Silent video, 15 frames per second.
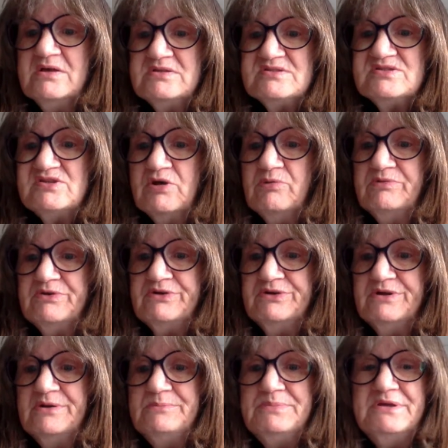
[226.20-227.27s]
So they're
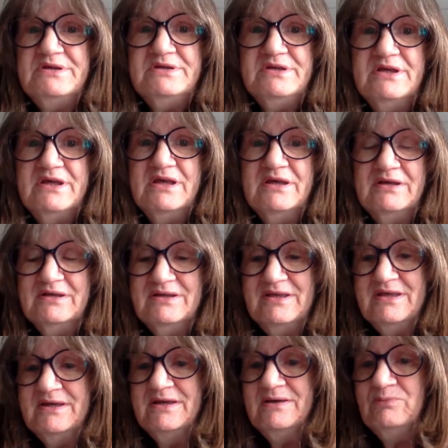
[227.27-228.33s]
going to be
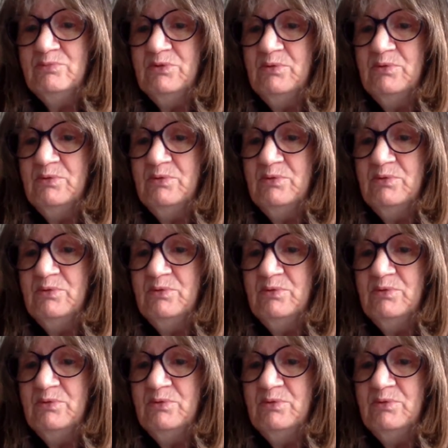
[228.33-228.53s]
again.